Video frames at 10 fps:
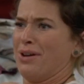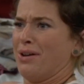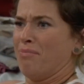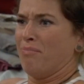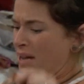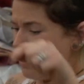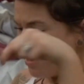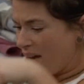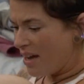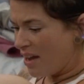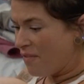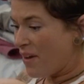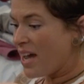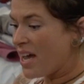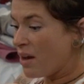But if
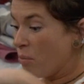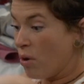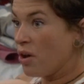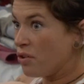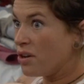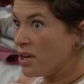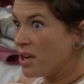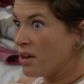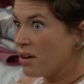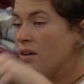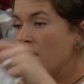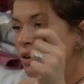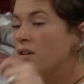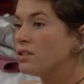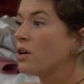I had a brother in here,
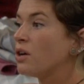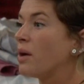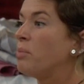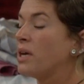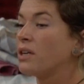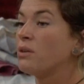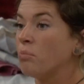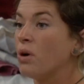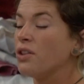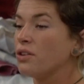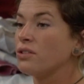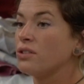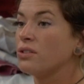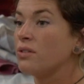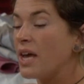so I picked
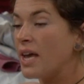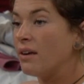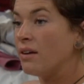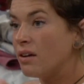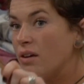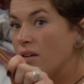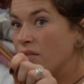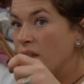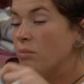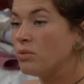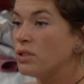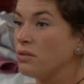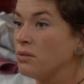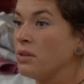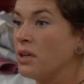brothers and them
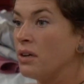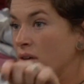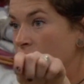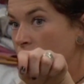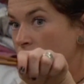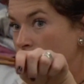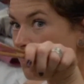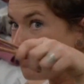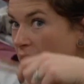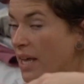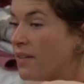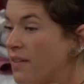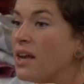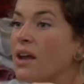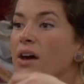two. And
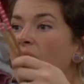then I